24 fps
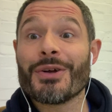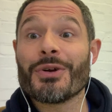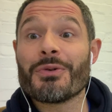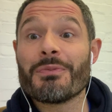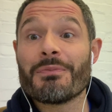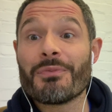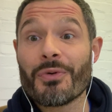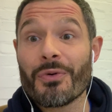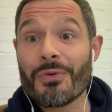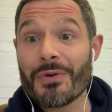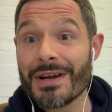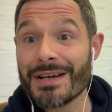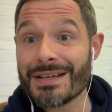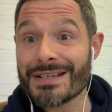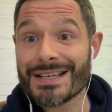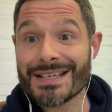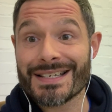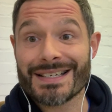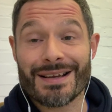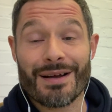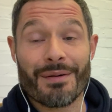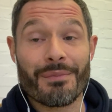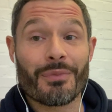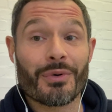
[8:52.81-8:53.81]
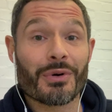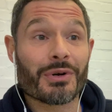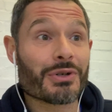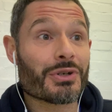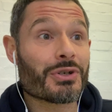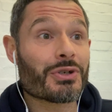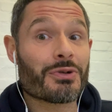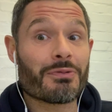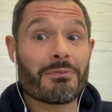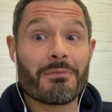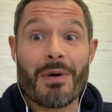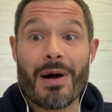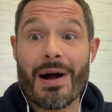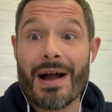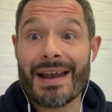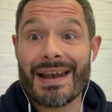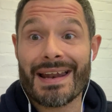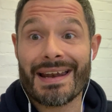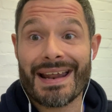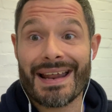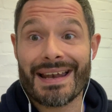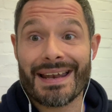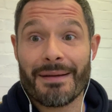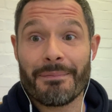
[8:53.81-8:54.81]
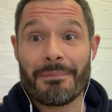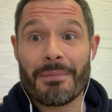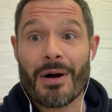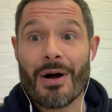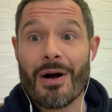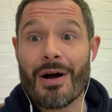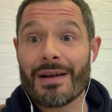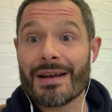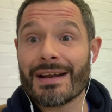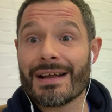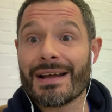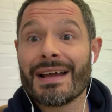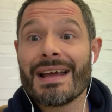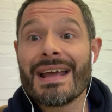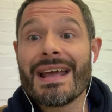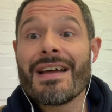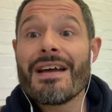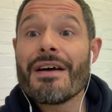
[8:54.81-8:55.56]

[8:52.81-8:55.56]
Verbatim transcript: good morning to someone smiling at their partner